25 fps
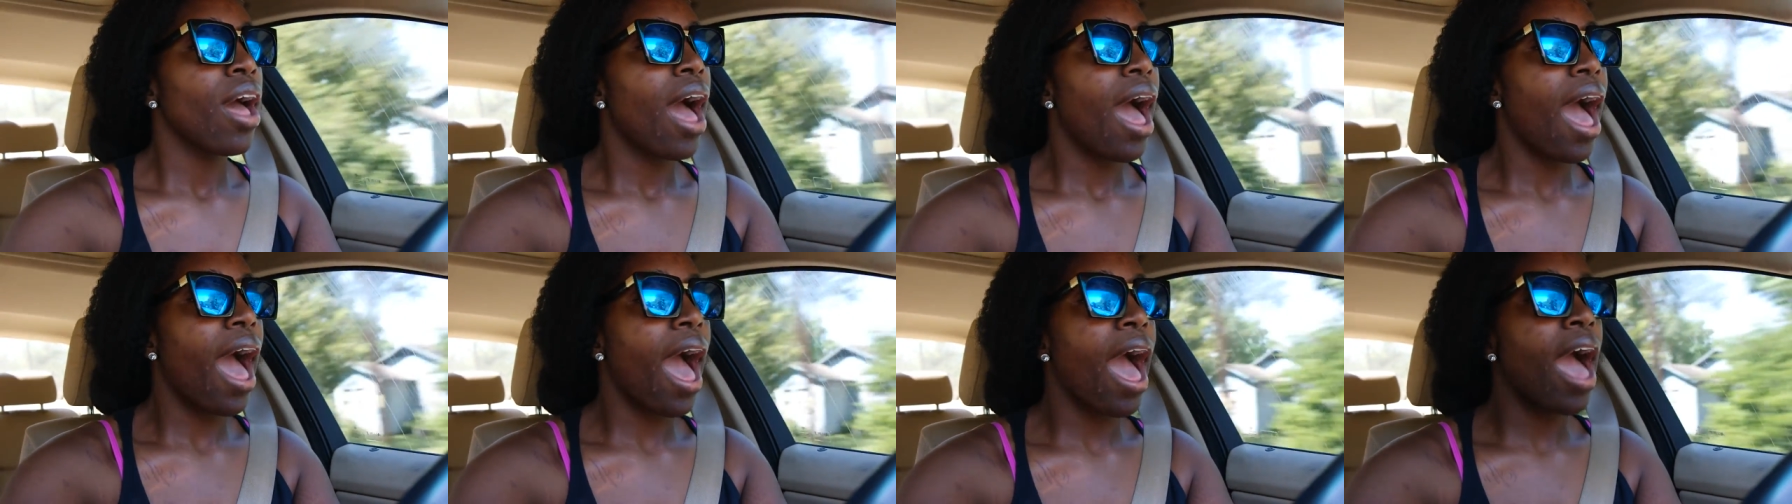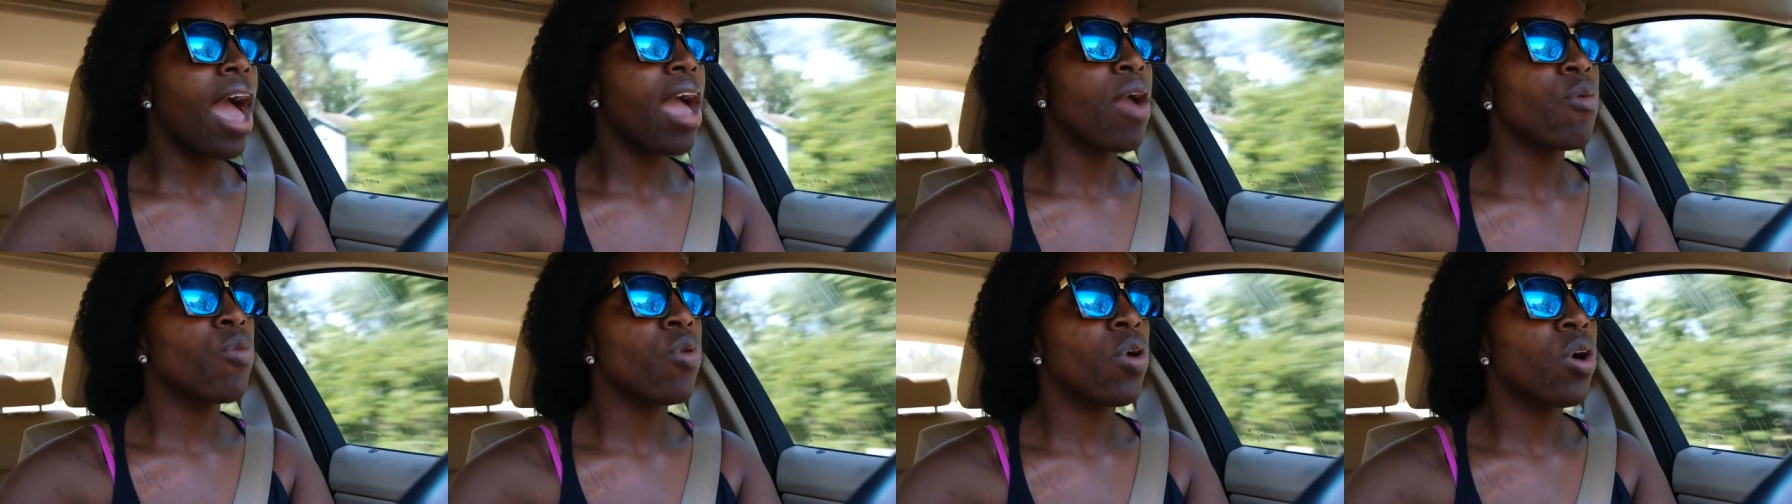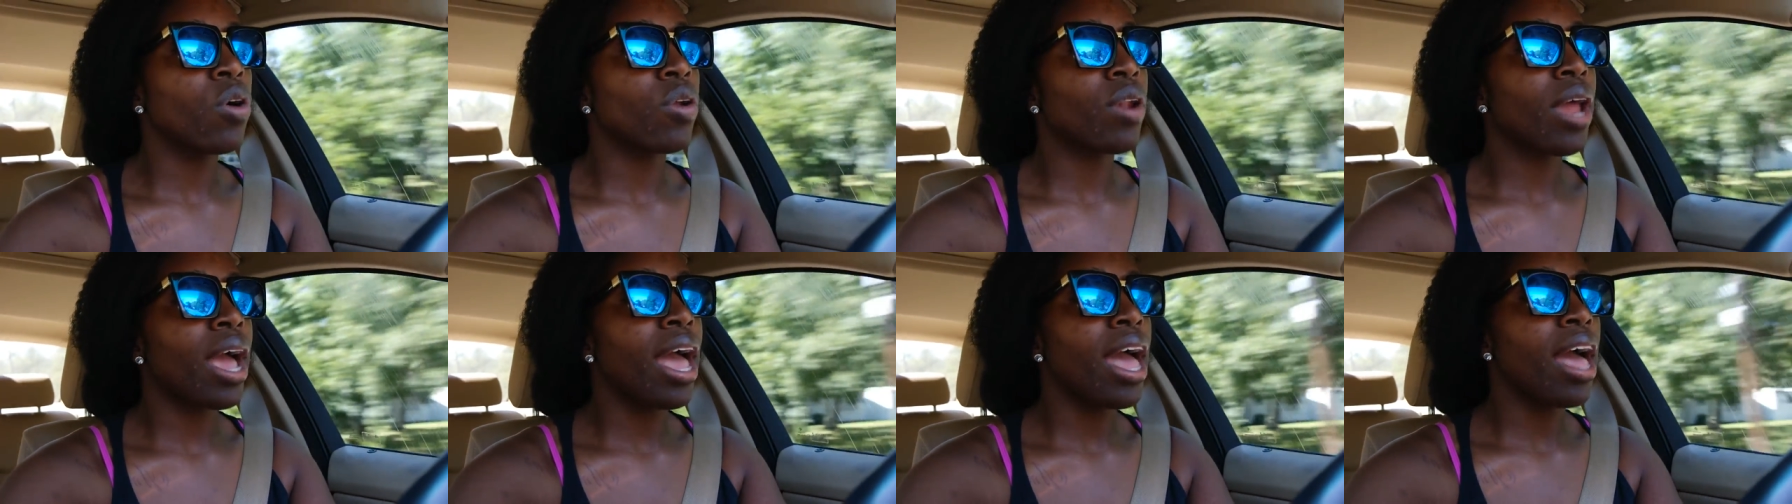I
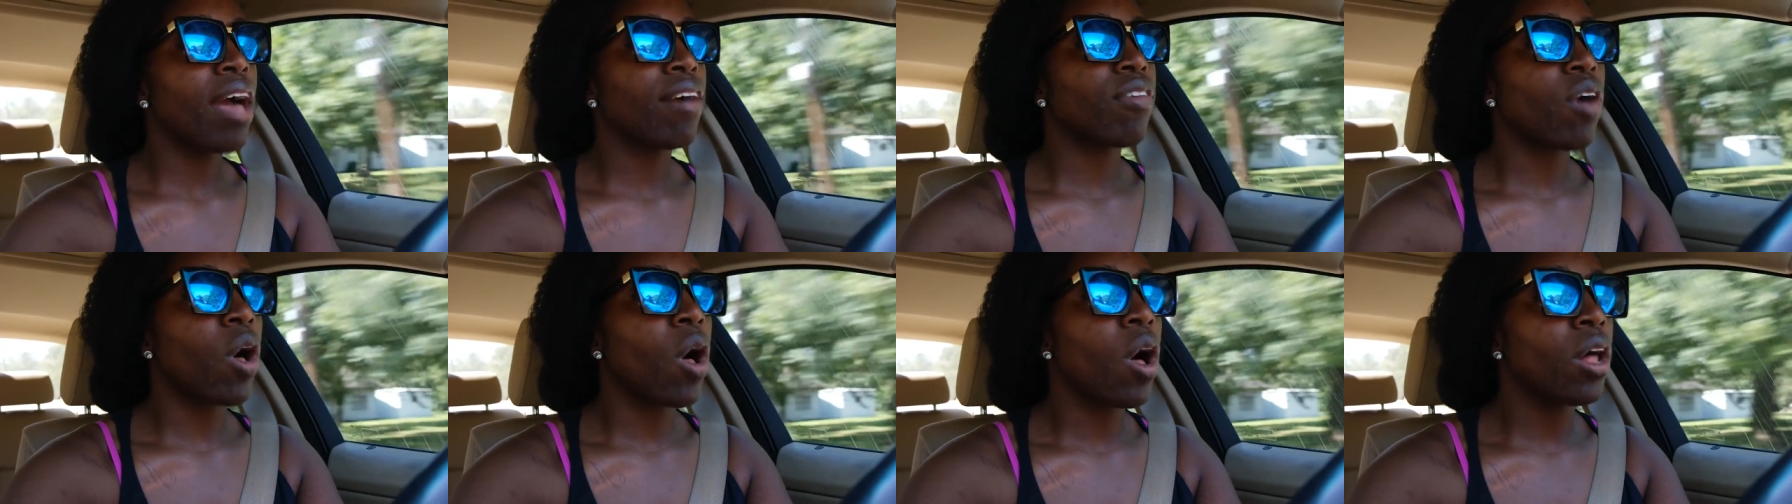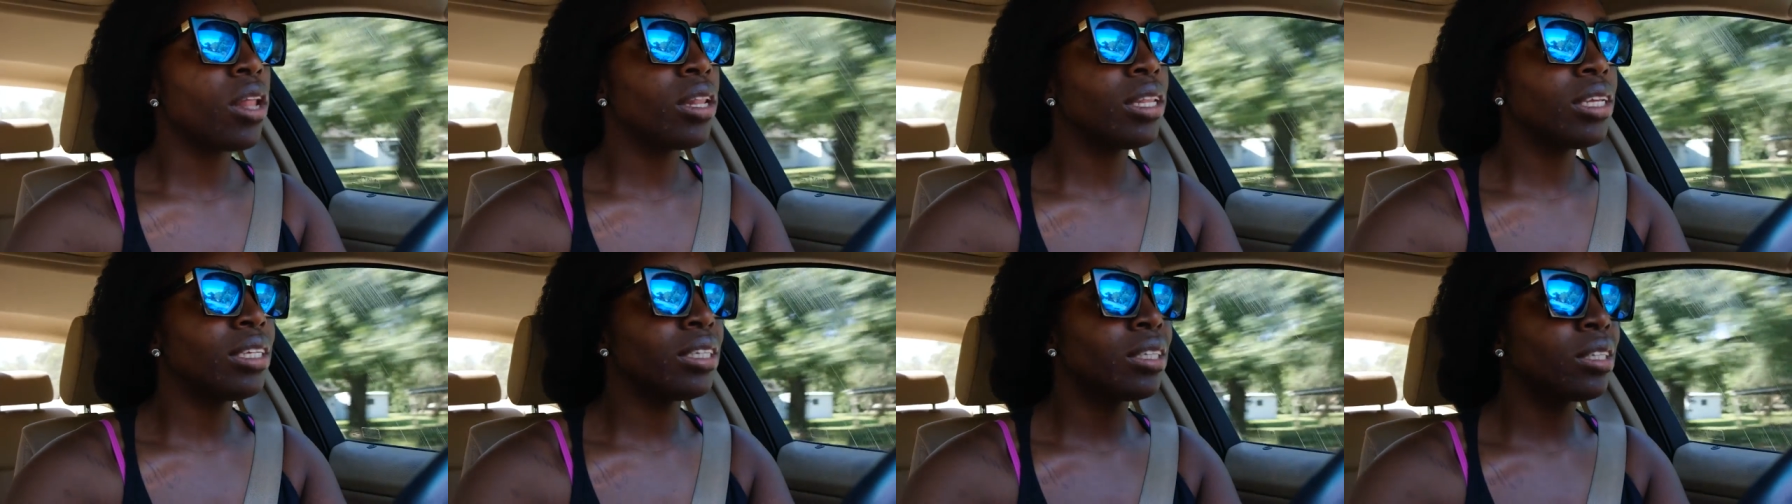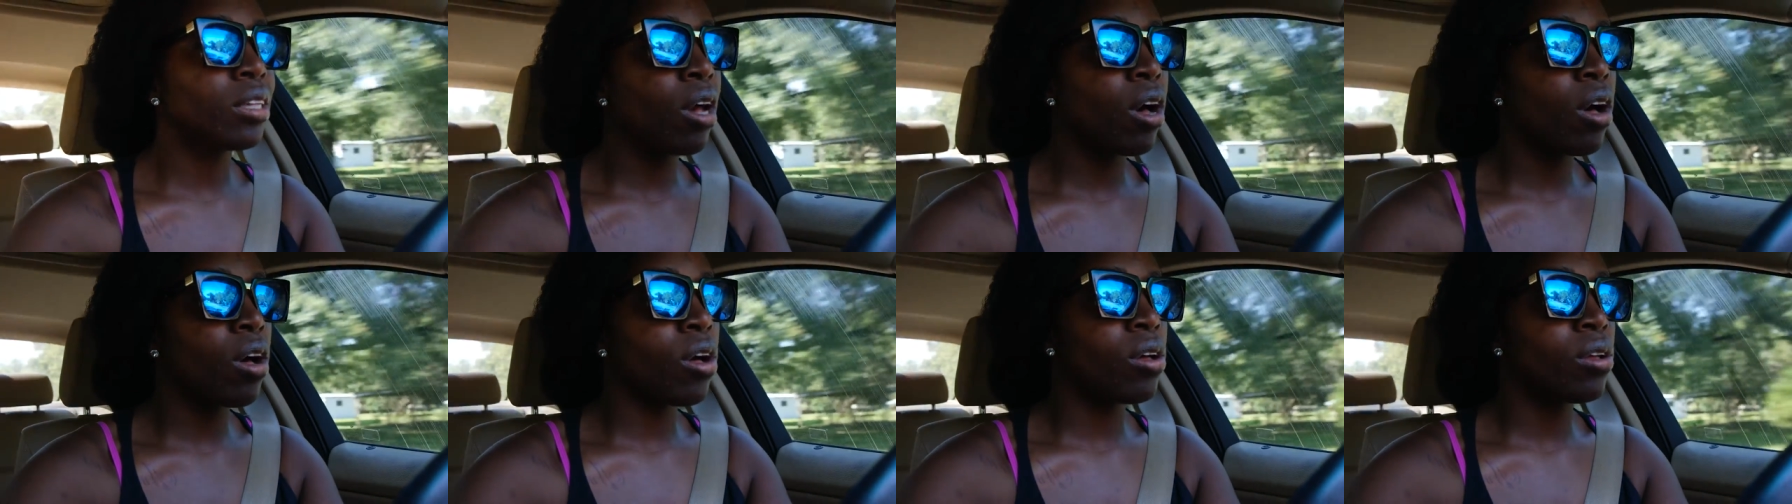won't. I have all these
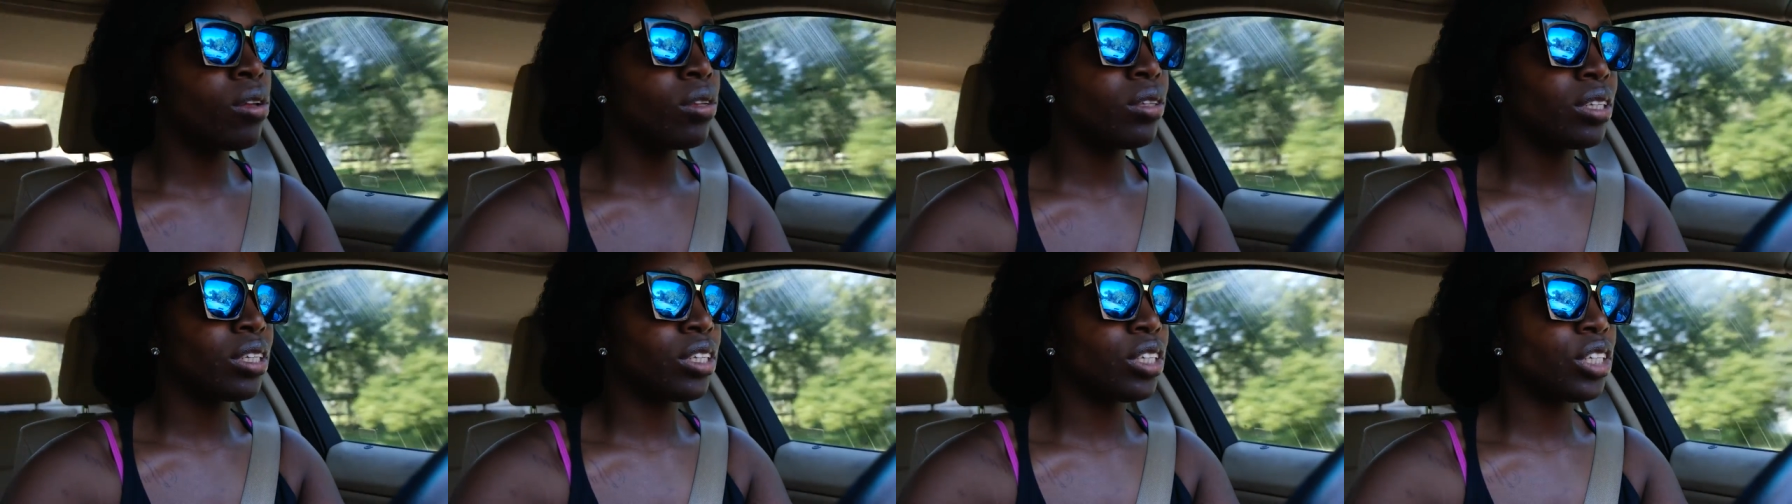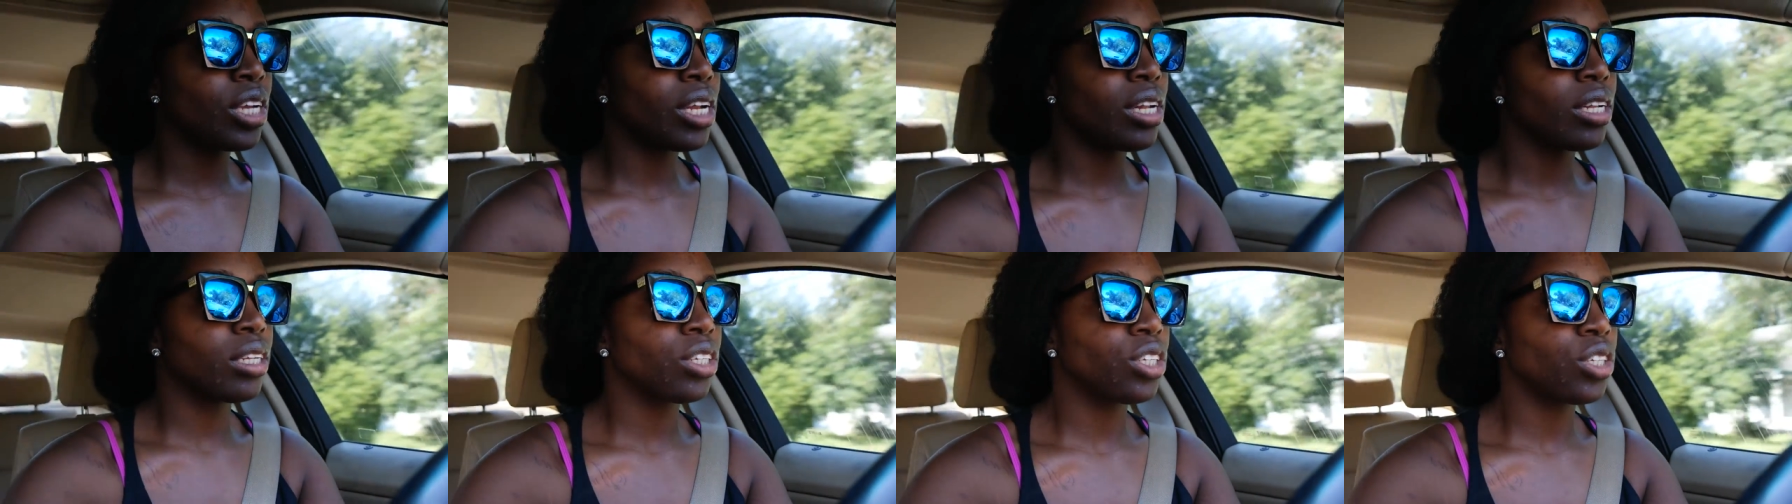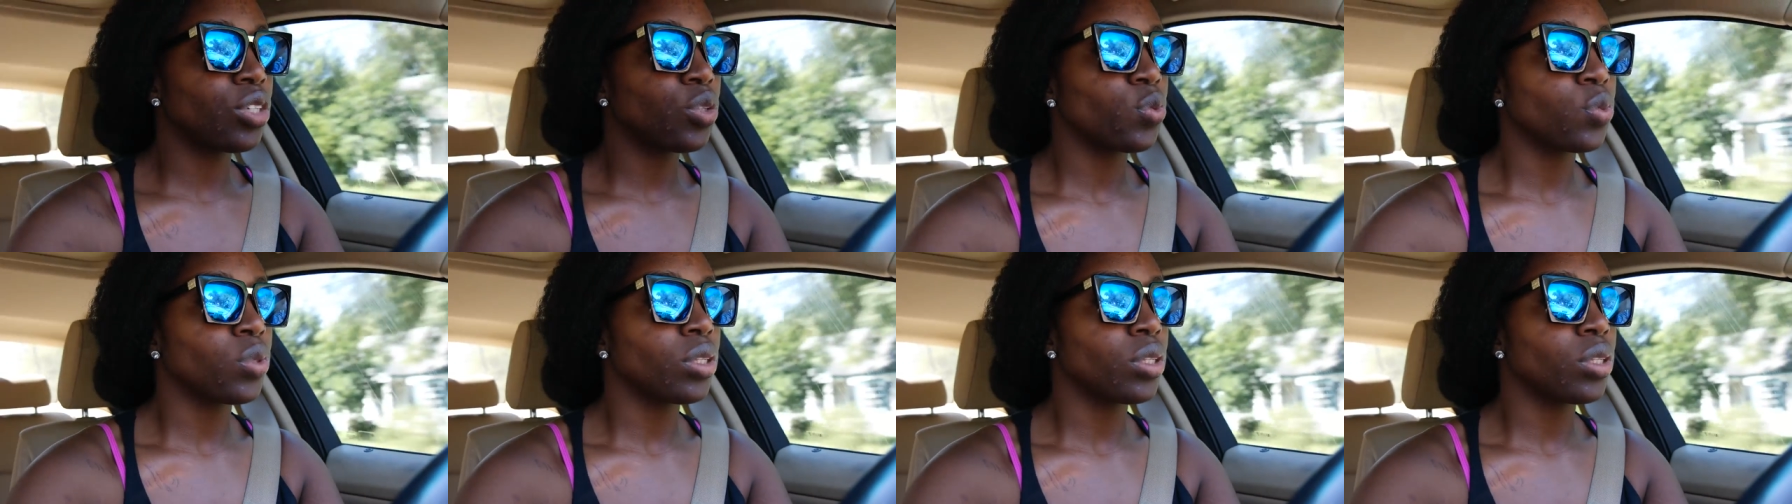goals and challenges.